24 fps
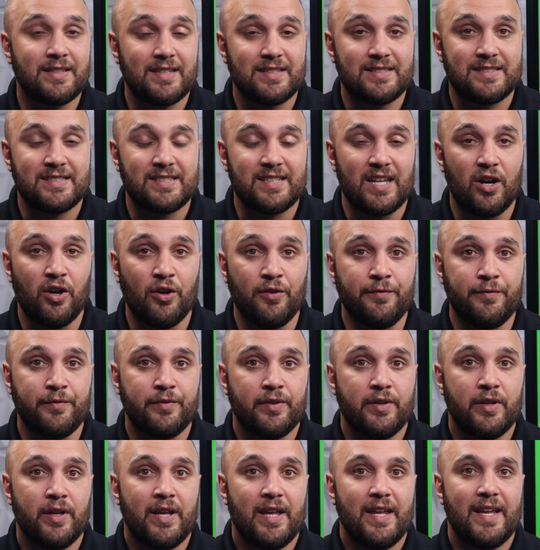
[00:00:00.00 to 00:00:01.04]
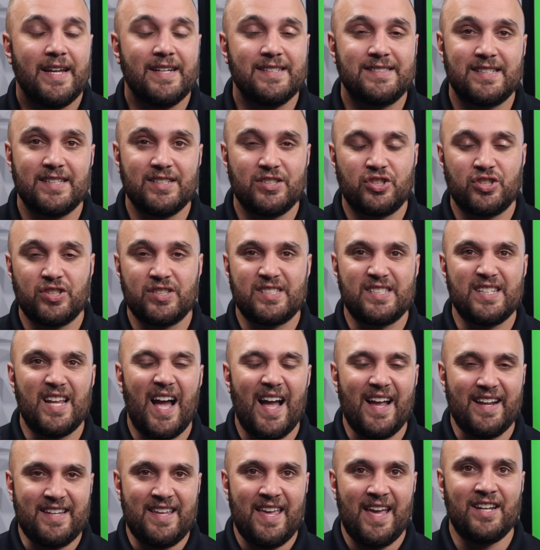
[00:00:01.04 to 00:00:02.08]
itself? Is it just
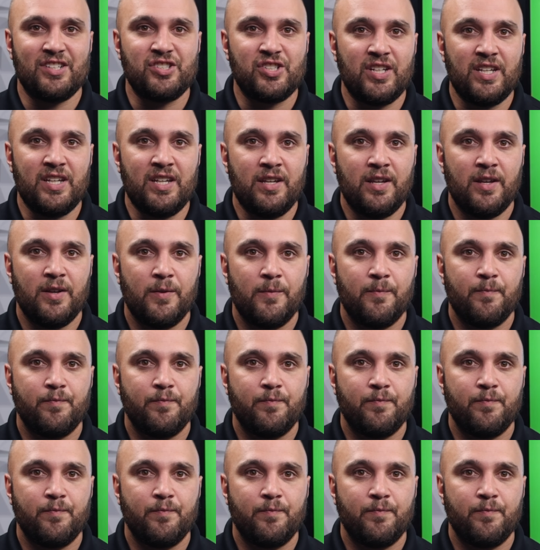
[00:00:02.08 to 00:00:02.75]
not catchy?